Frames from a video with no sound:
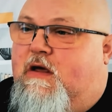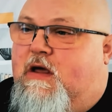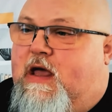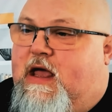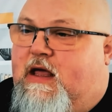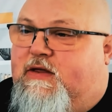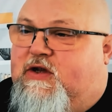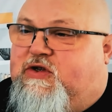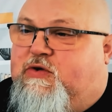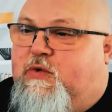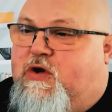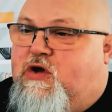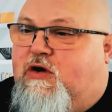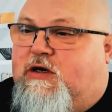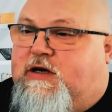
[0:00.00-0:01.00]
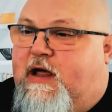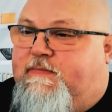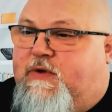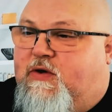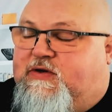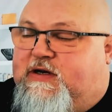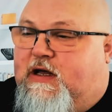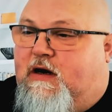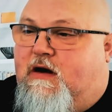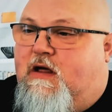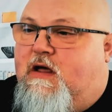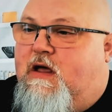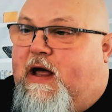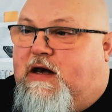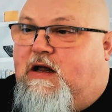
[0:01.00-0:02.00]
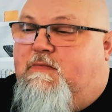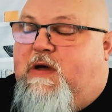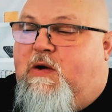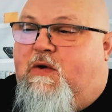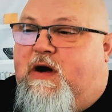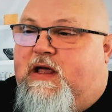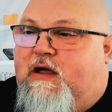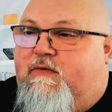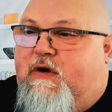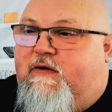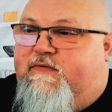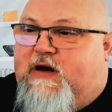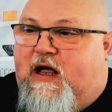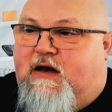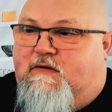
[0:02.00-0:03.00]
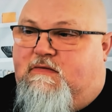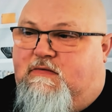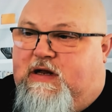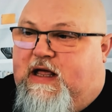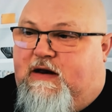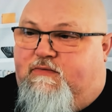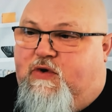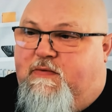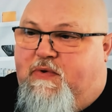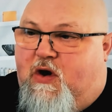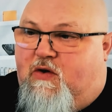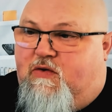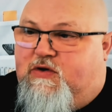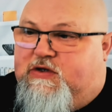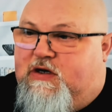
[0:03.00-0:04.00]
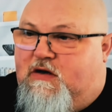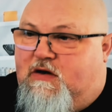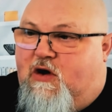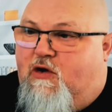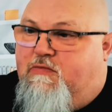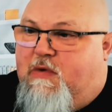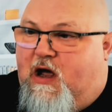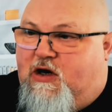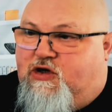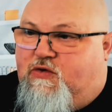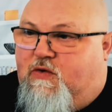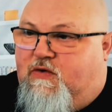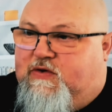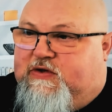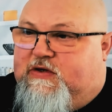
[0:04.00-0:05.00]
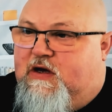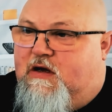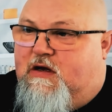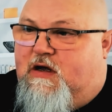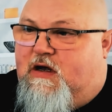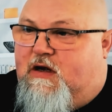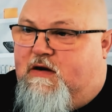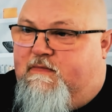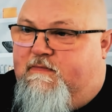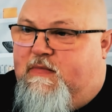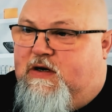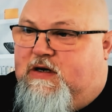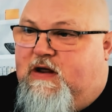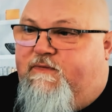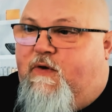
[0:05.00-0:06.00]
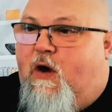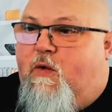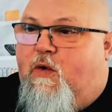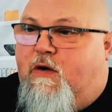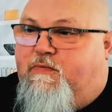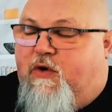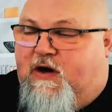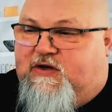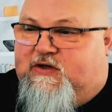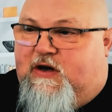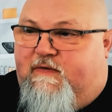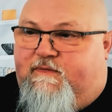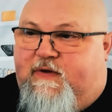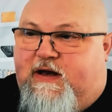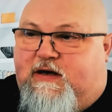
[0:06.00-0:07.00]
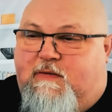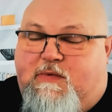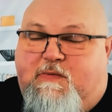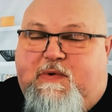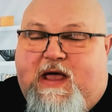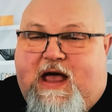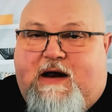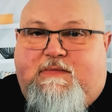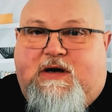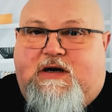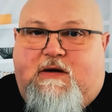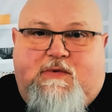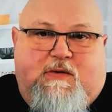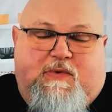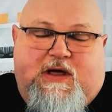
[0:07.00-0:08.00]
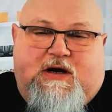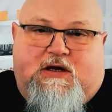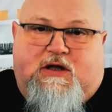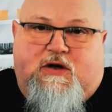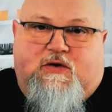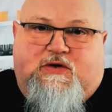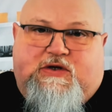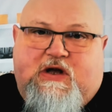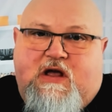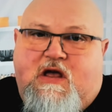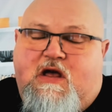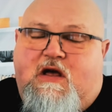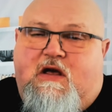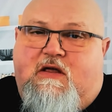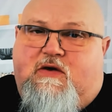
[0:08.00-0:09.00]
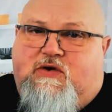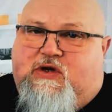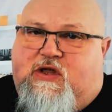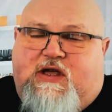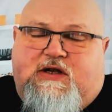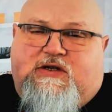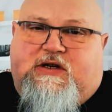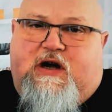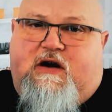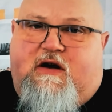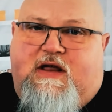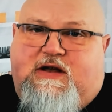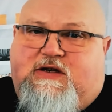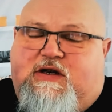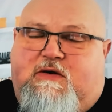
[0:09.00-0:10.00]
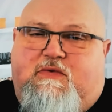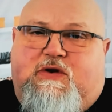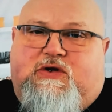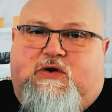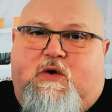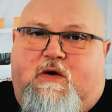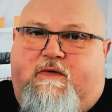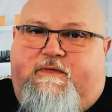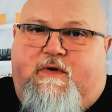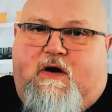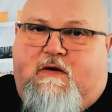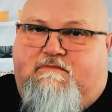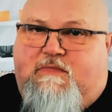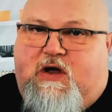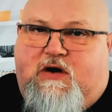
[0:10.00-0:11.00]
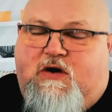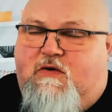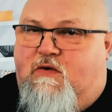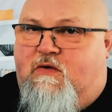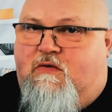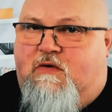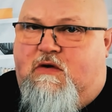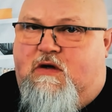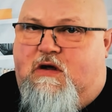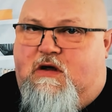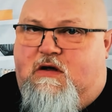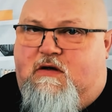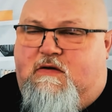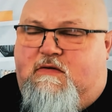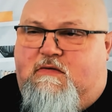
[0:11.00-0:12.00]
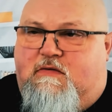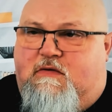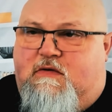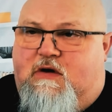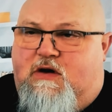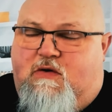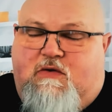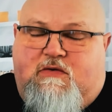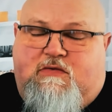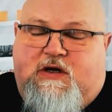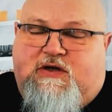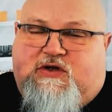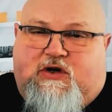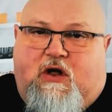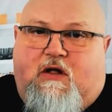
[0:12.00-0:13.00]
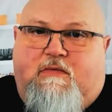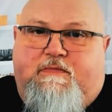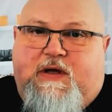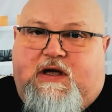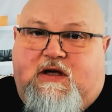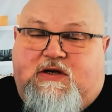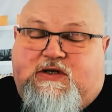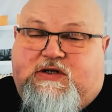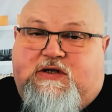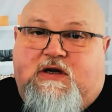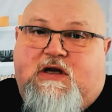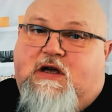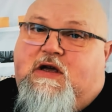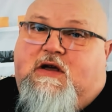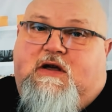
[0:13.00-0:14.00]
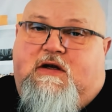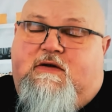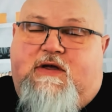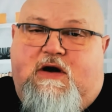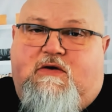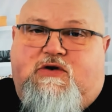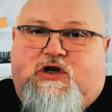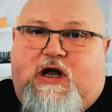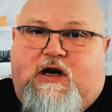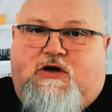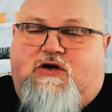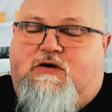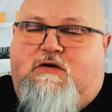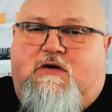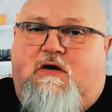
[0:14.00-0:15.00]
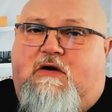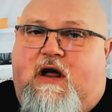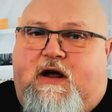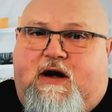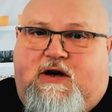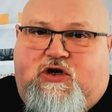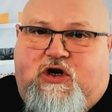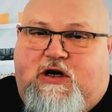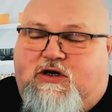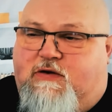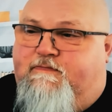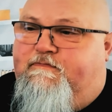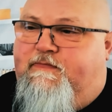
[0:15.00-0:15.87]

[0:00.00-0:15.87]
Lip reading: And this is where you could type those in. You may want to get rid of .get repos, node modules, default WordPress stuff like WP admin, WP includes. Those are things that are easy to restore from a new install because they don't change. You're not going to change them.